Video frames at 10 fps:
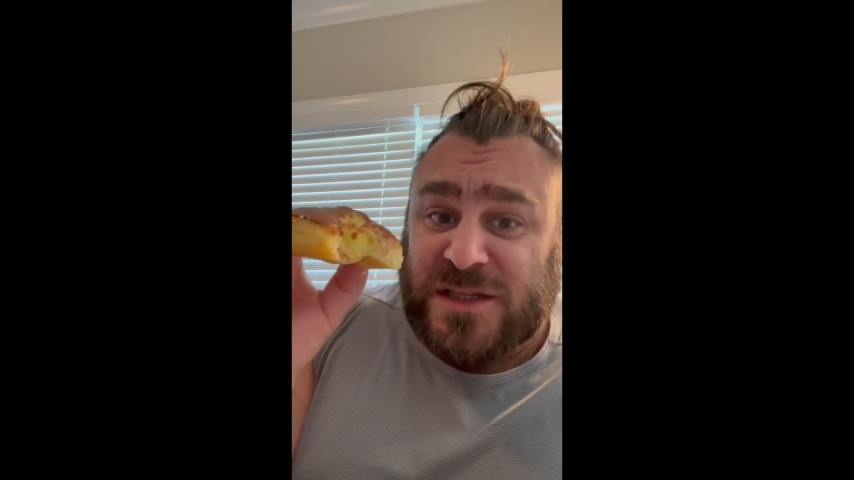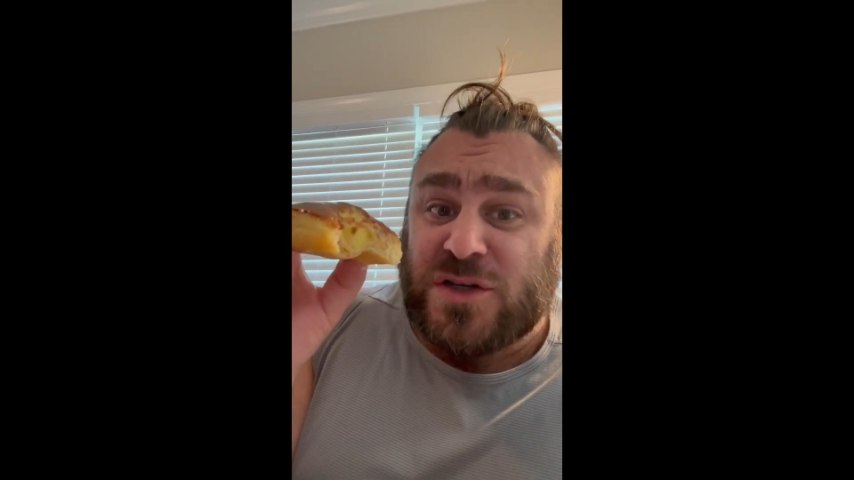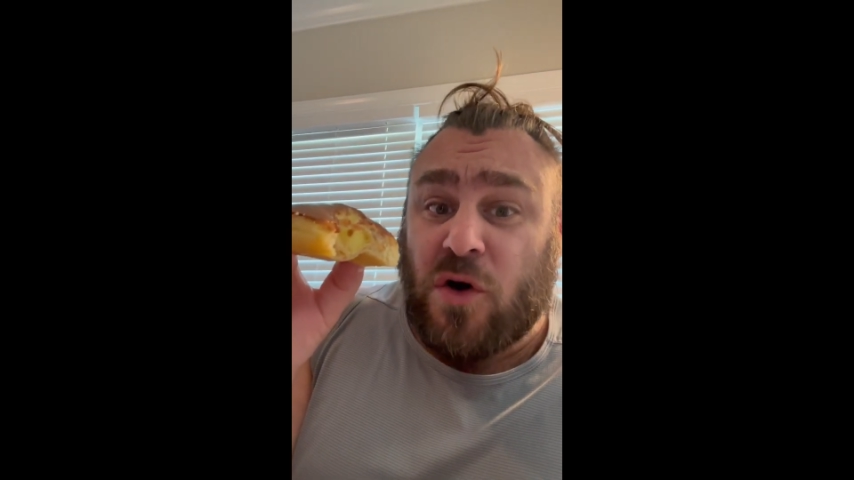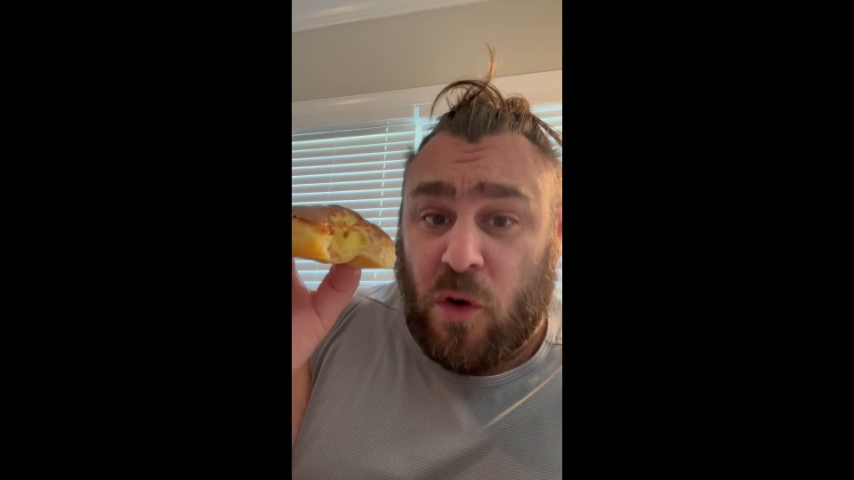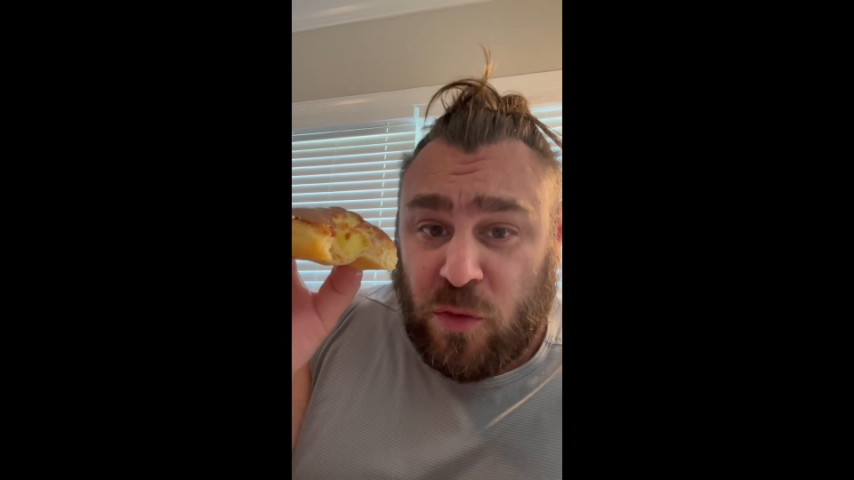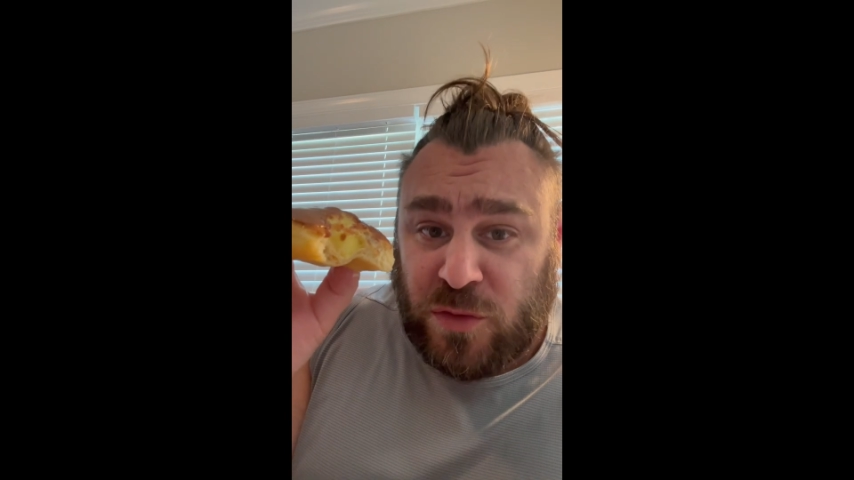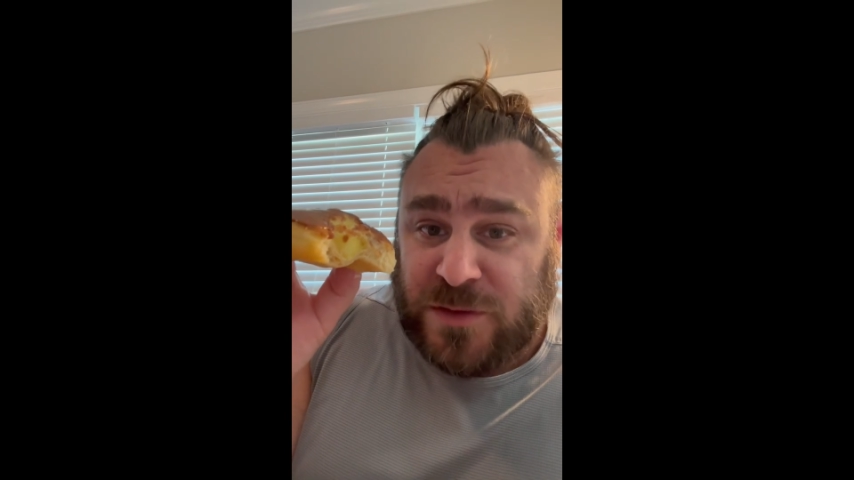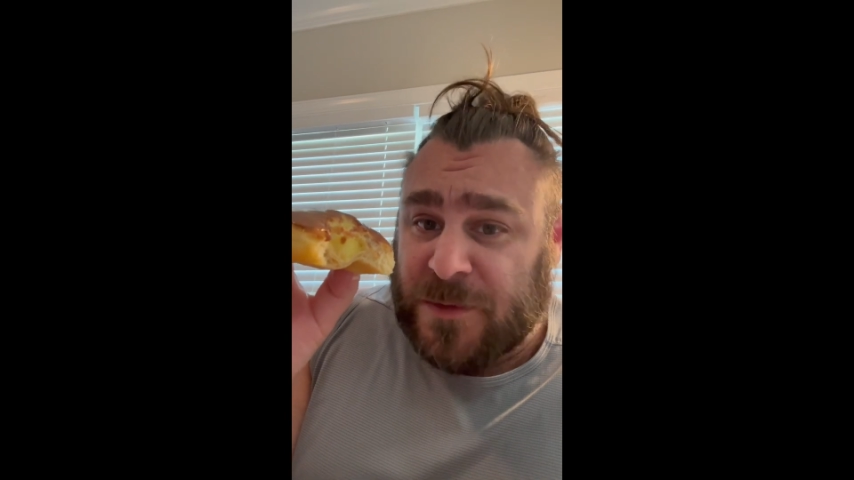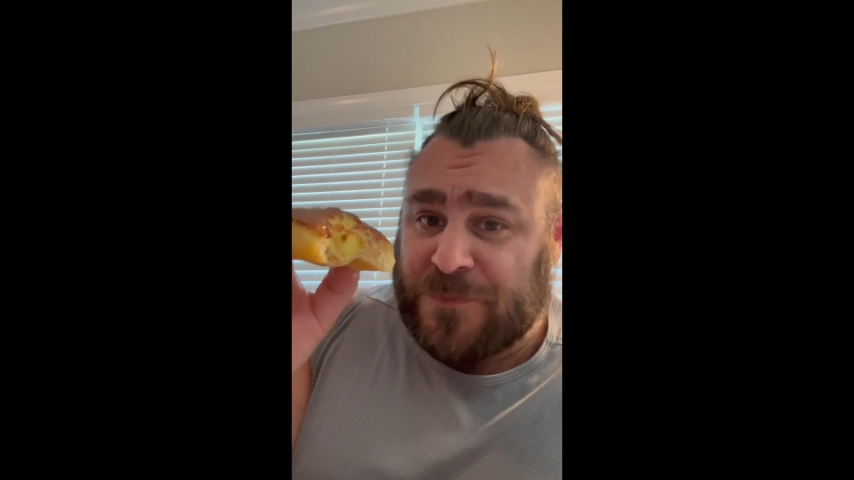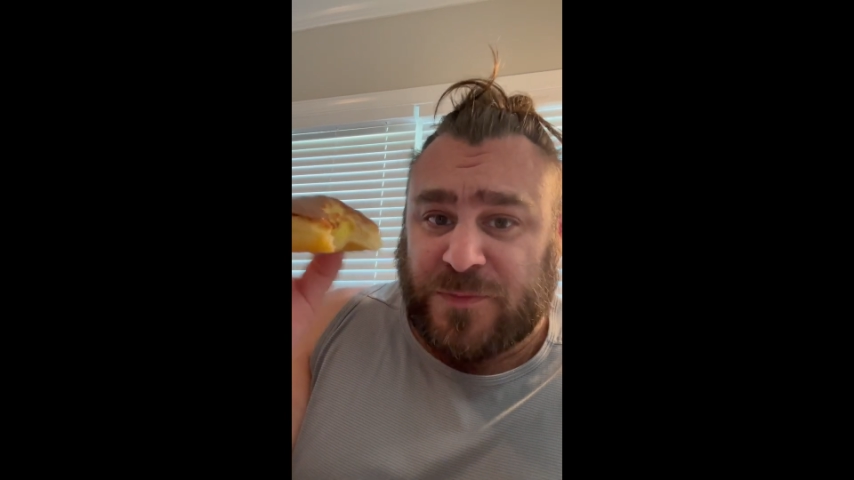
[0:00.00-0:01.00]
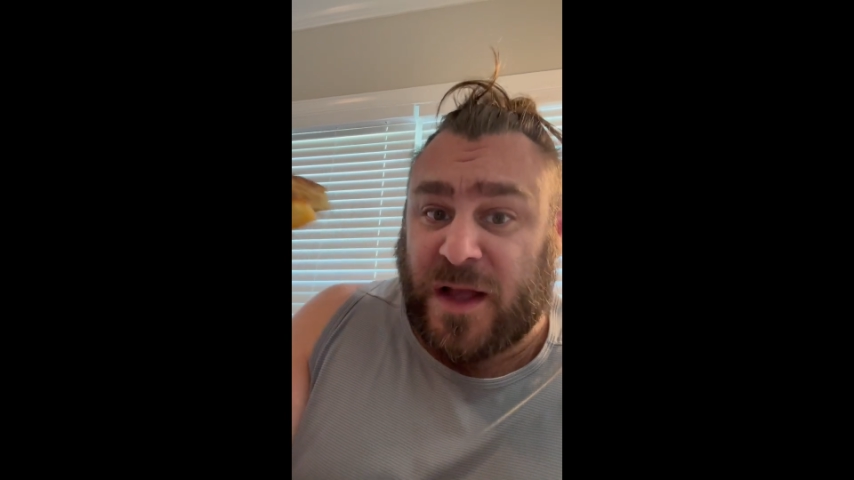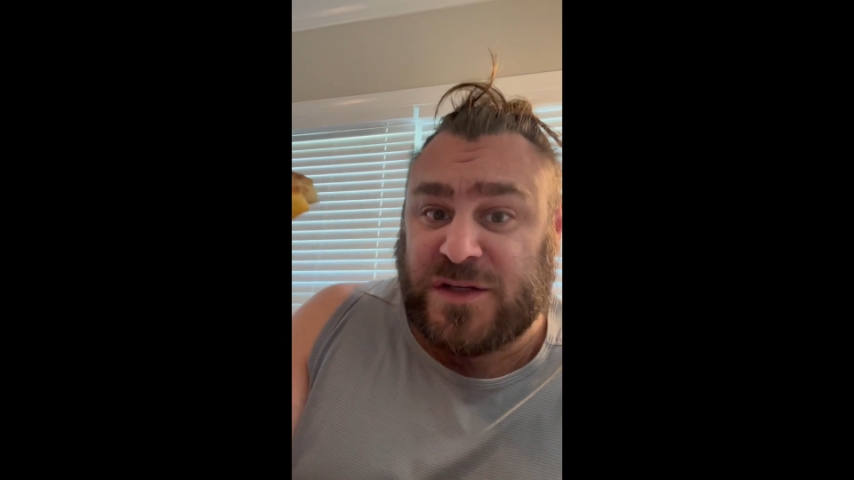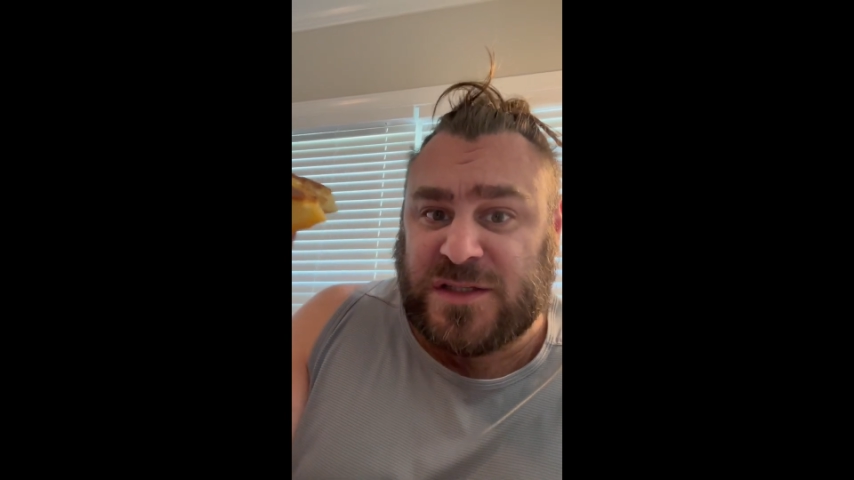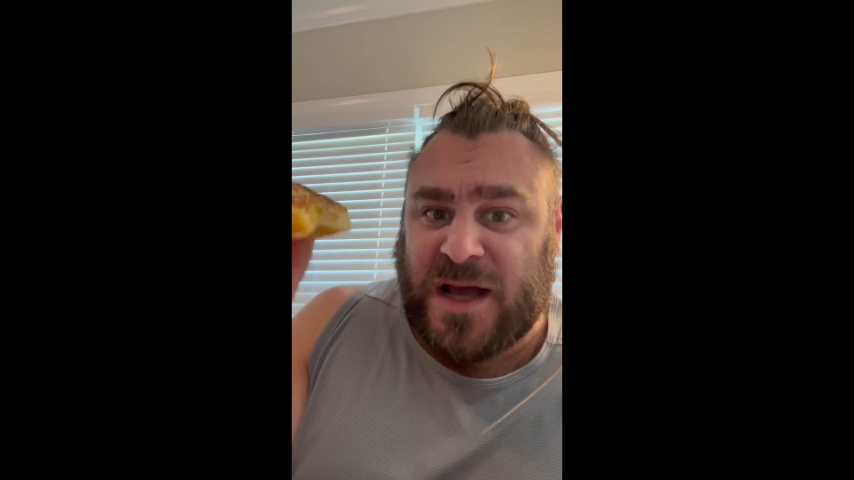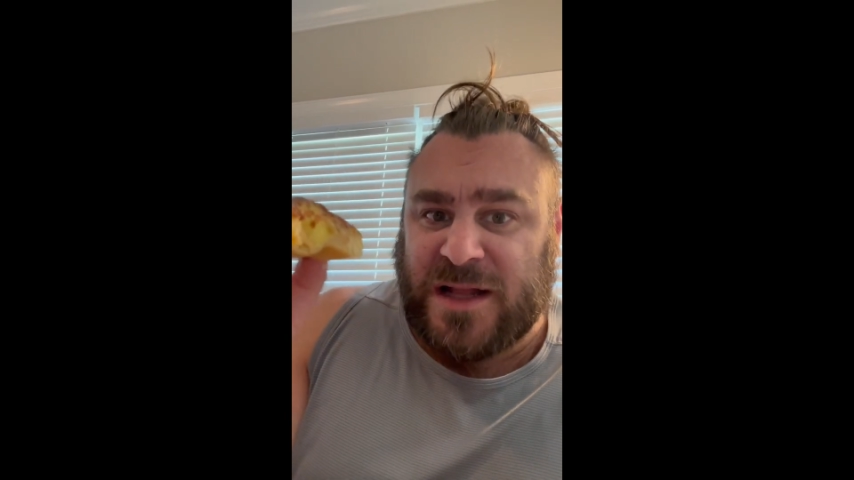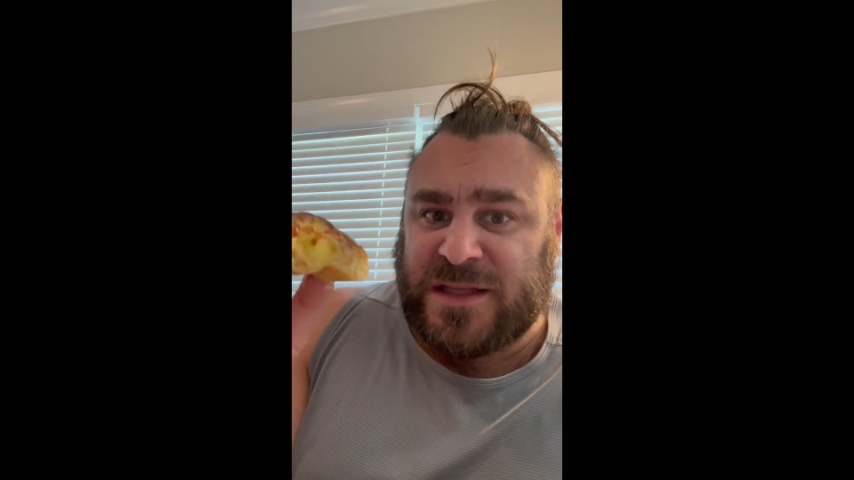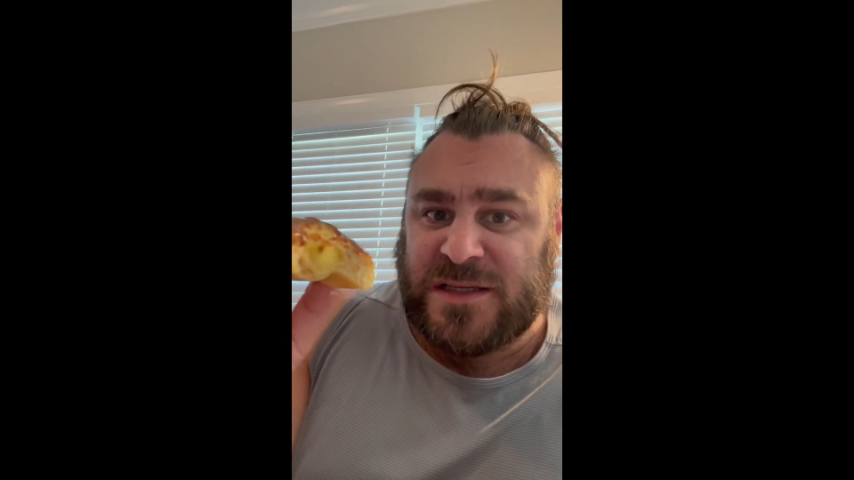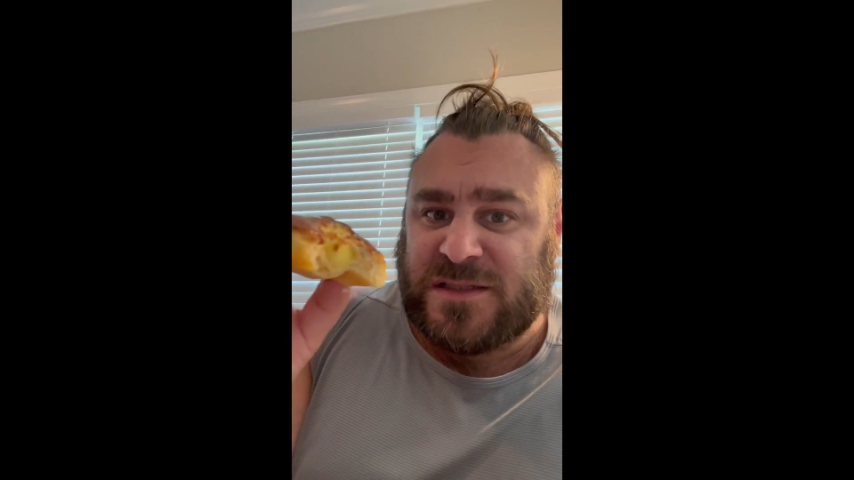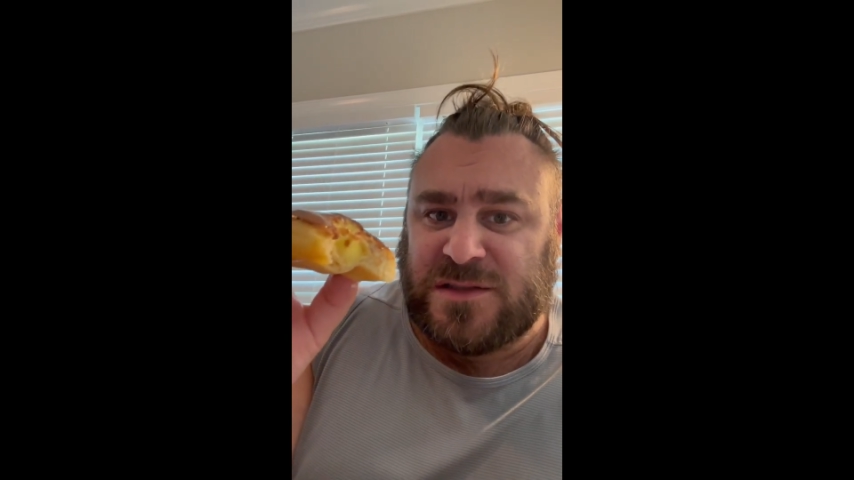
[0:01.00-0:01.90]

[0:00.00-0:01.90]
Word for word: cold, I just got these.